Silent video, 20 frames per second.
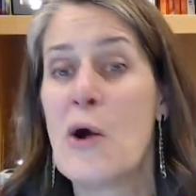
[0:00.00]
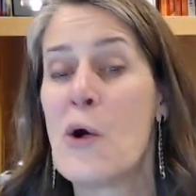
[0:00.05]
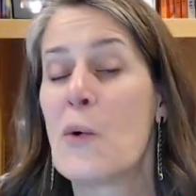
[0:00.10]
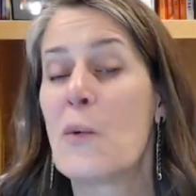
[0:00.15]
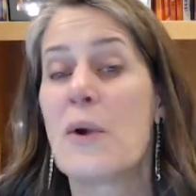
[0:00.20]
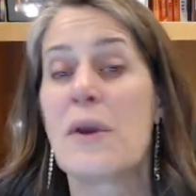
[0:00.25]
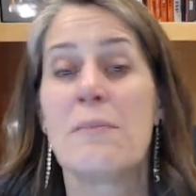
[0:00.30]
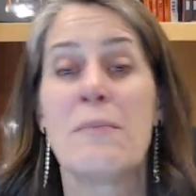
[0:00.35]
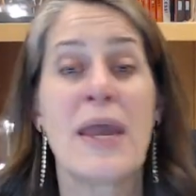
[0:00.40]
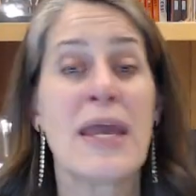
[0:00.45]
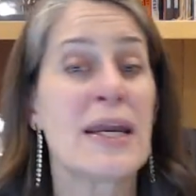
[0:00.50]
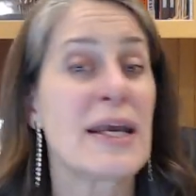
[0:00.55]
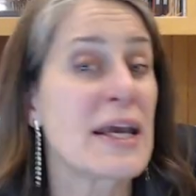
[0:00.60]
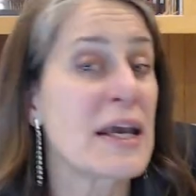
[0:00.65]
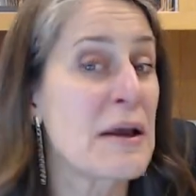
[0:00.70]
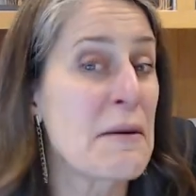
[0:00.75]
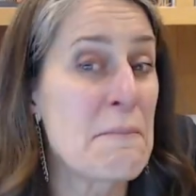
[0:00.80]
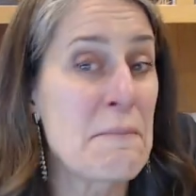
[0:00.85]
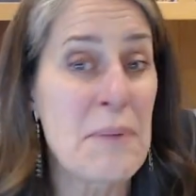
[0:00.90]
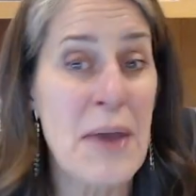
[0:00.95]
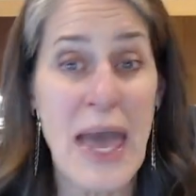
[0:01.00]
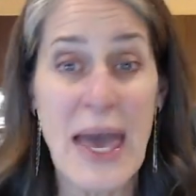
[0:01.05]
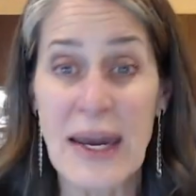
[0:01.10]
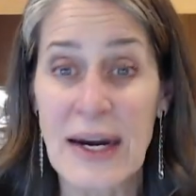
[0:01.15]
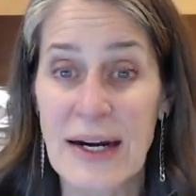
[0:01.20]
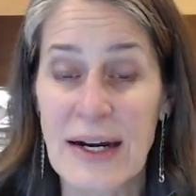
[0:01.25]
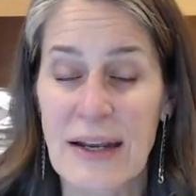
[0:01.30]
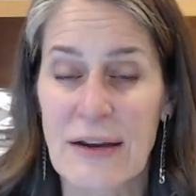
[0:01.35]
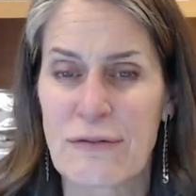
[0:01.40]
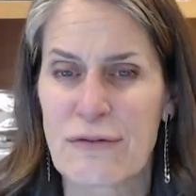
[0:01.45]
We made it
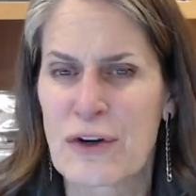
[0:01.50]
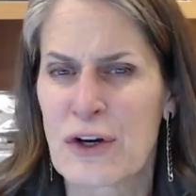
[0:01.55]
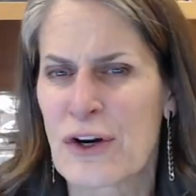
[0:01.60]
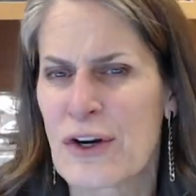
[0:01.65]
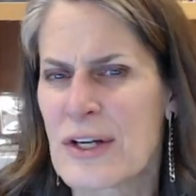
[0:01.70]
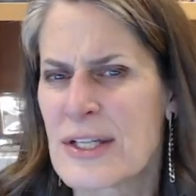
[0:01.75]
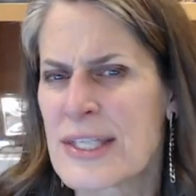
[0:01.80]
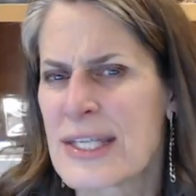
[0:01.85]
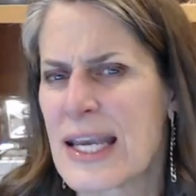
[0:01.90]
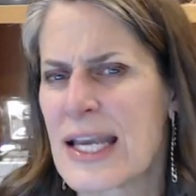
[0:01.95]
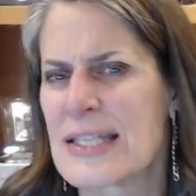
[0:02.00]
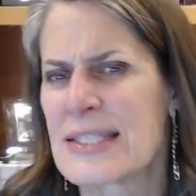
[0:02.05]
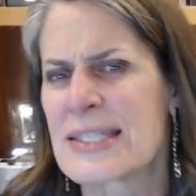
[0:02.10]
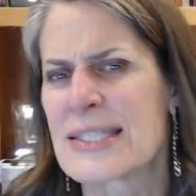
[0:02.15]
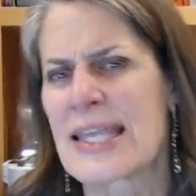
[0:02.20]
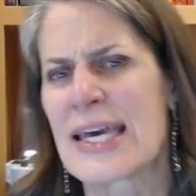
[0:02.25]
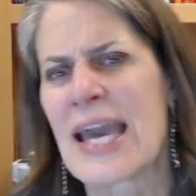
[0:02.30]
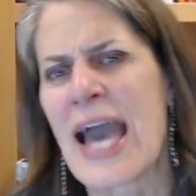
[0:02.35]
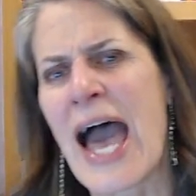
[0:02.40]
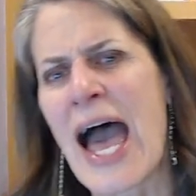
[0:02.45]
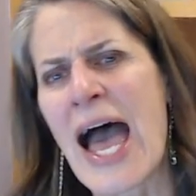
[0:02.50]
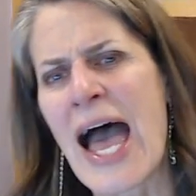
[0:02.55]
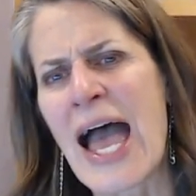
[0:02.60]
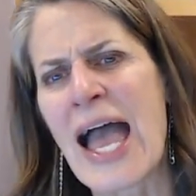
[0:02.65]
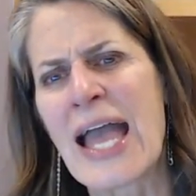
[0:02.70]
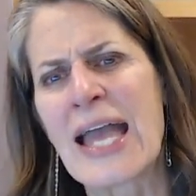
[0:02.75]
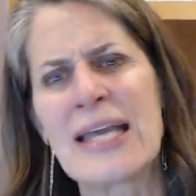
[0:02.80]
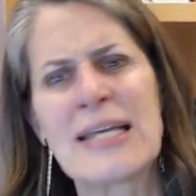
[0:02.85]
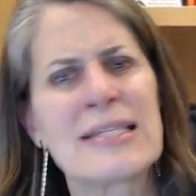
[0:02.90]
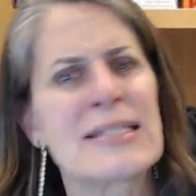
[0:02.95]
competitive, girls against the
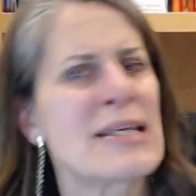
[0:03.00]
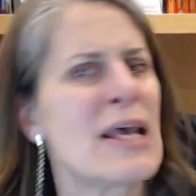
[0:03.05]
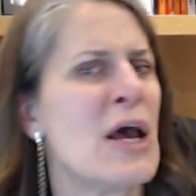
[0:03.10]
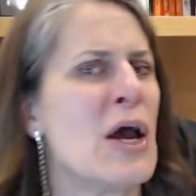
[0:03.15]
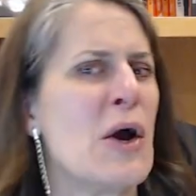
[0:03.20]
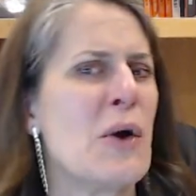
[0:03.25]
guys.